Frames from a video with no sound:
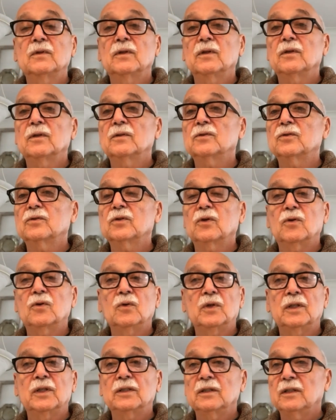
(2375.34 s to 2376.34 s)

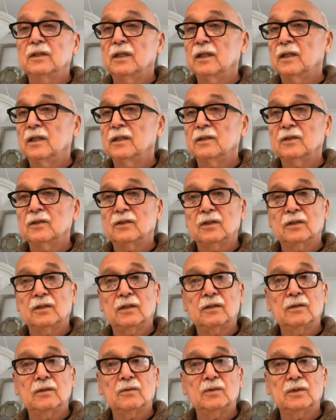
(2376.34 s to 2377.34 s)
so intense.
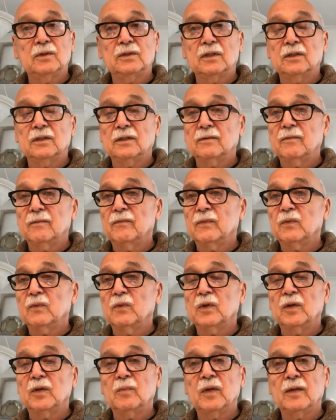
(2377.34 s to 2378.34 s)
There was
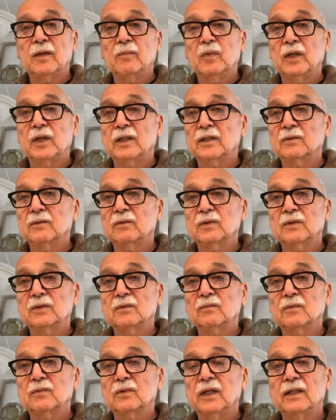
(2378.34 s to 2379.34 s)
one of my buddies was
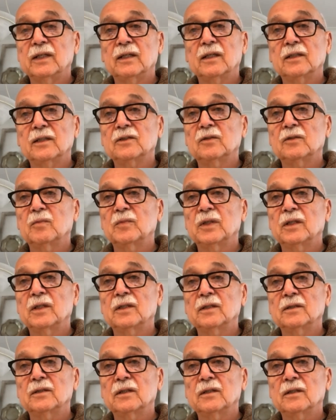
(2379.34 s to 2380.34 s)
right next to me
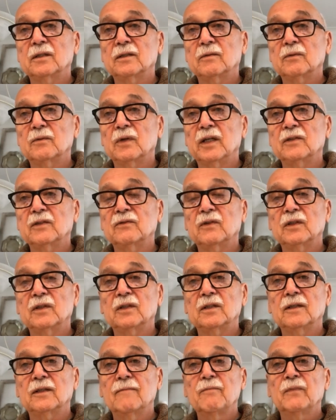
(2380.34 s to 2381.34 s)
in the rice
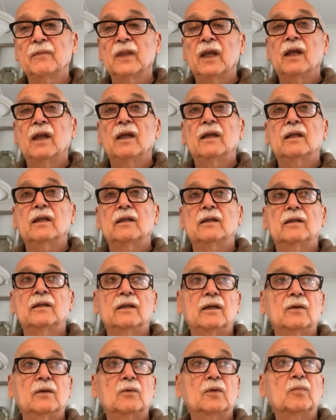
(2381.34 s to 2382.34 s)
field, and
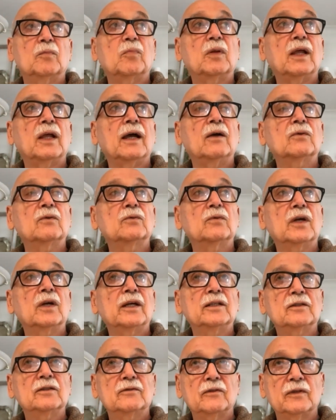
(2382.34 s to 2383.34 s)
they were plowed
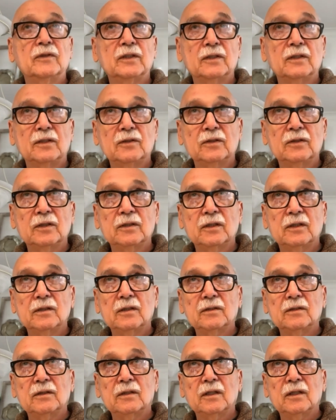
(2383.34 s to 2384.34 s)
rice fields, and
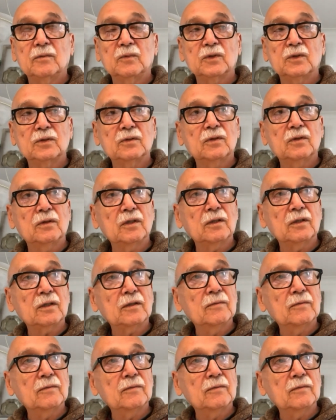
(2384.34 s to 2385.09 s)
his name was Dirk,